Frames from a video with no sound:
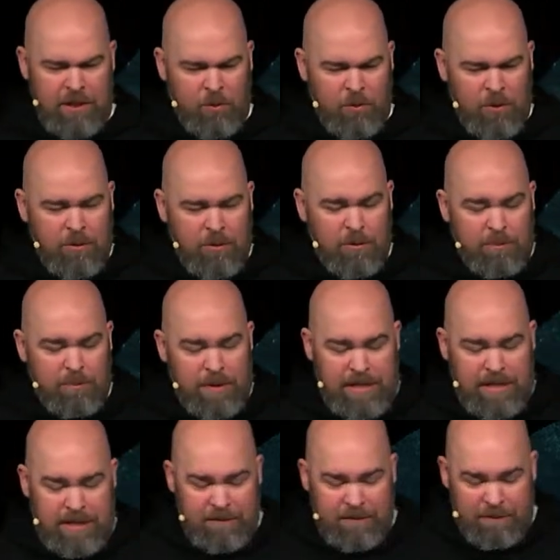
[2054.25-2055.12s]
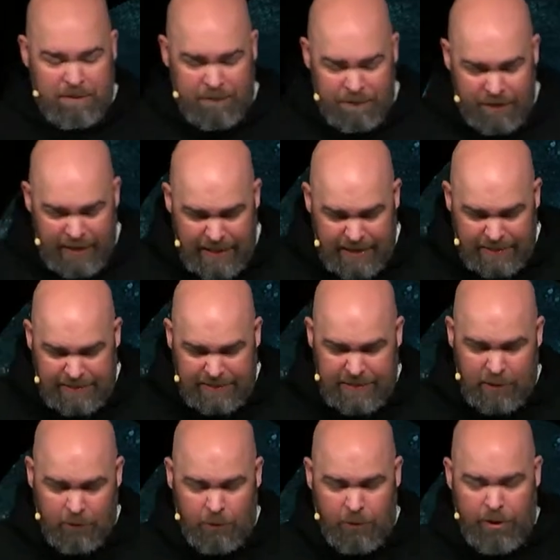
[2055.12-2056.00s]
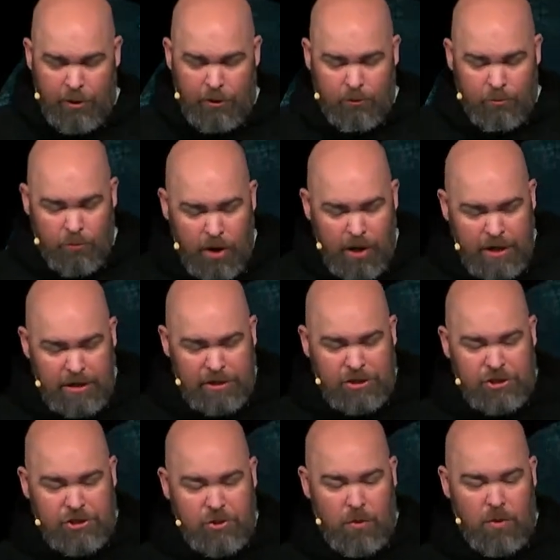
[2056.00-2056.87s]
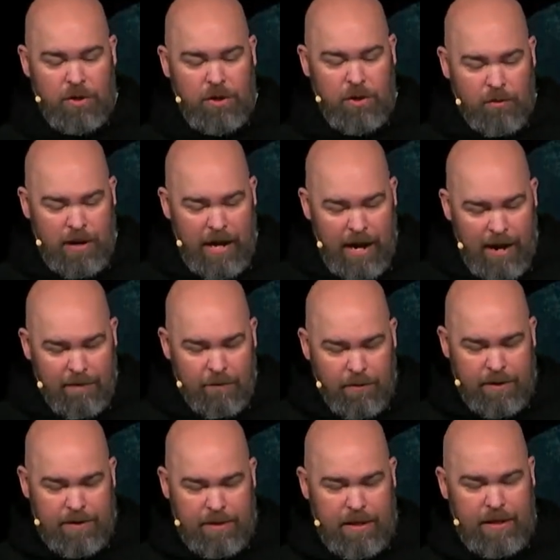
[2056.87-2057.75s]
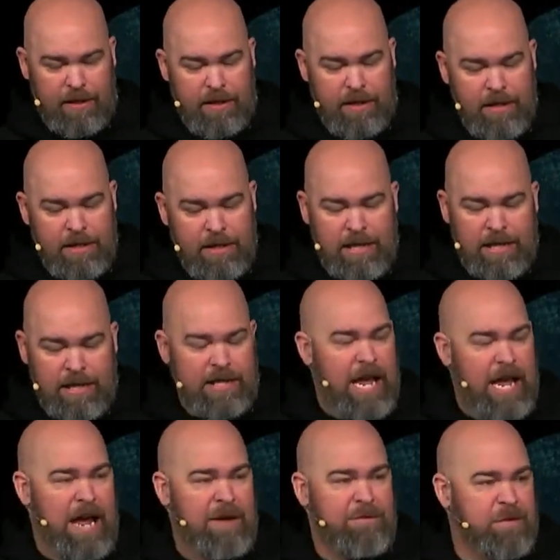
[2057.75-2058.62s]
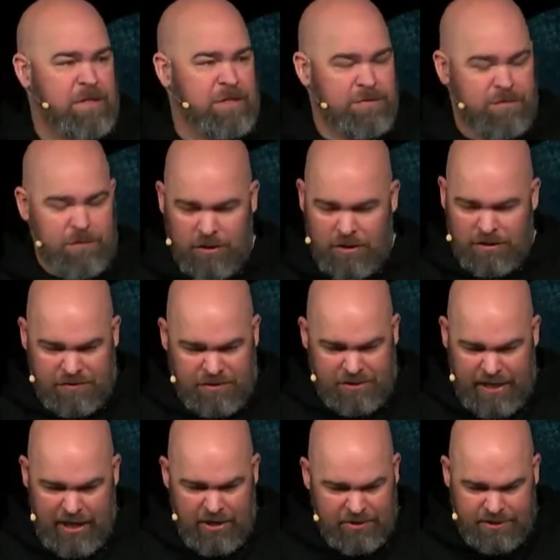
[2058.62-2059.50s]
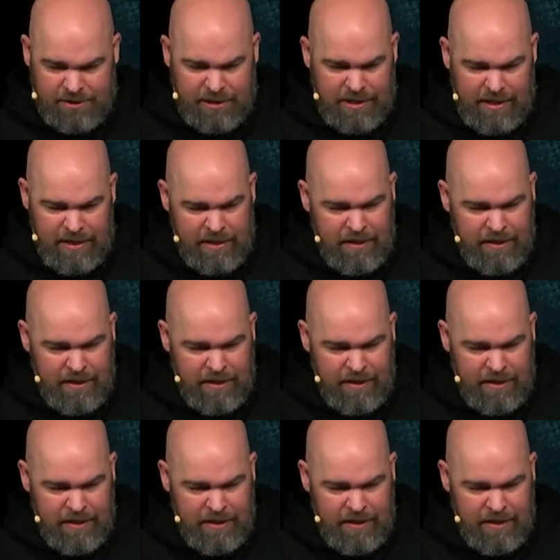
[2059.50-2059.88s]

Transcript: we will be convinced that we are running short on everything, that life is full of scarcity,